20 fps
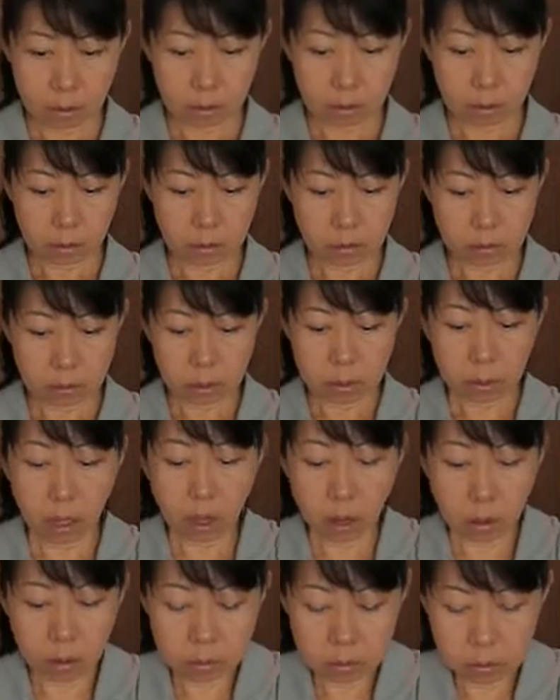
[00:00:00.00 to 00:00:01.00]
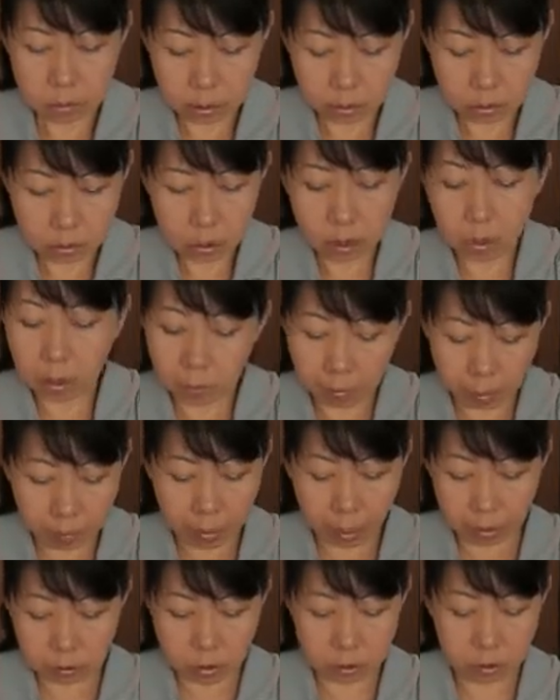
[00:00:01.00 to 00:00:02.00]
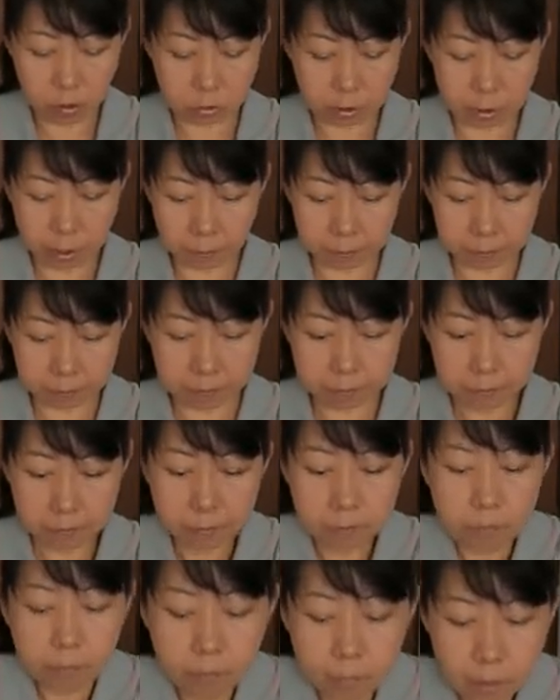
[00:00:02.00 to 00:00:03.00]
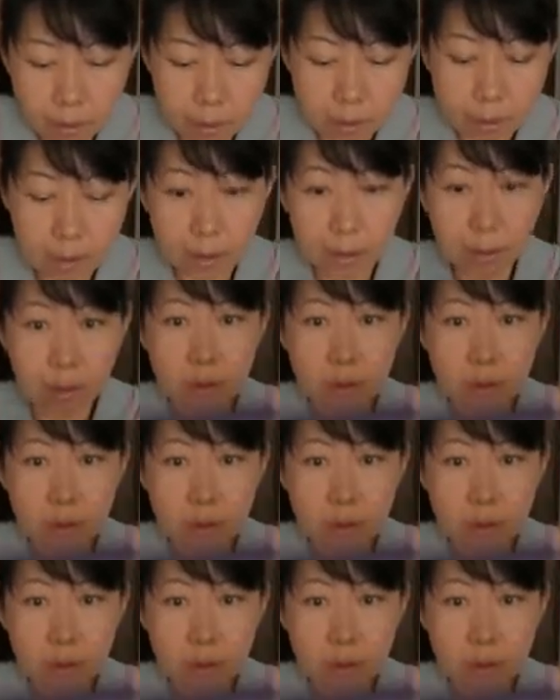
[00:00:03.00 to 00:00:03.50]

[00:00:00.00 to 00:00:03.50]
can you see? Oh, can you see? Okay, maybe I'll just hold it up.